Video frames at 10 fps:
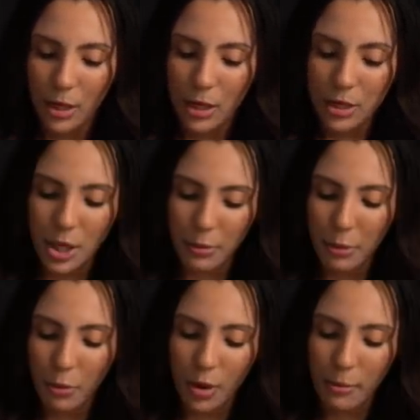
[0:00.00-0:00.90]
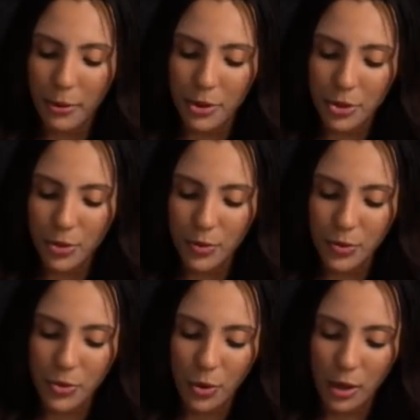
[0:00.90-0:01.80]
Tell me more about the Two of
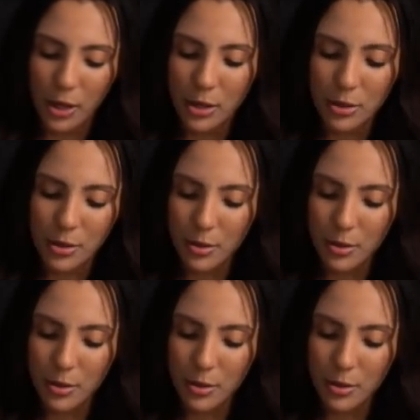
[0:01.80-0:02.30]
Swords.